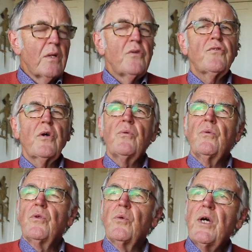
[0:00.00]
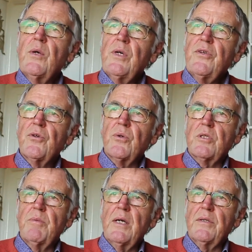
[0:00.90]
So the way we talked
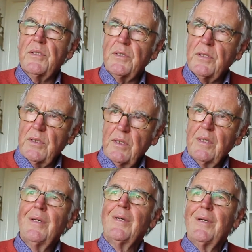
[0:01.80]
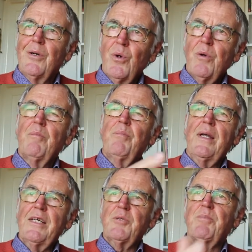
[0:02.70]
about this
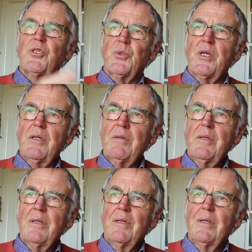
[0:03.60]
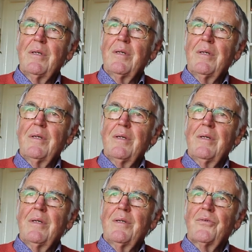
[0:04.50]
place between
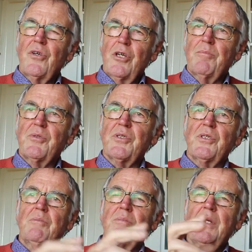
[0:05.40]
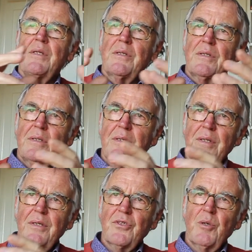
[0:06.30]
solipsism and
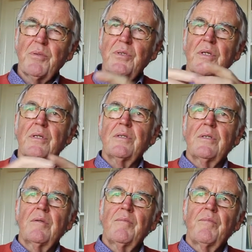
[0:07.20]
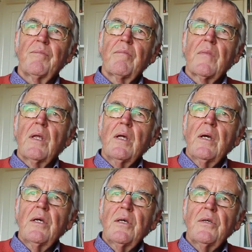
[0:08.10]
its opposite
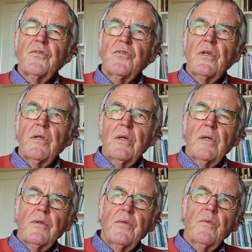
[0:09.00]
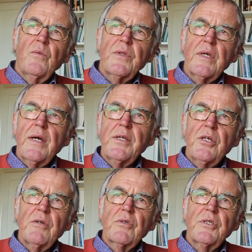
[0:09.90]
is with the
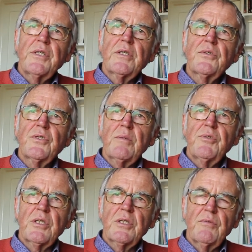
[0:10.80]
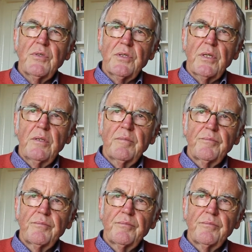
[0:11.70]
idea of critical subjectivity,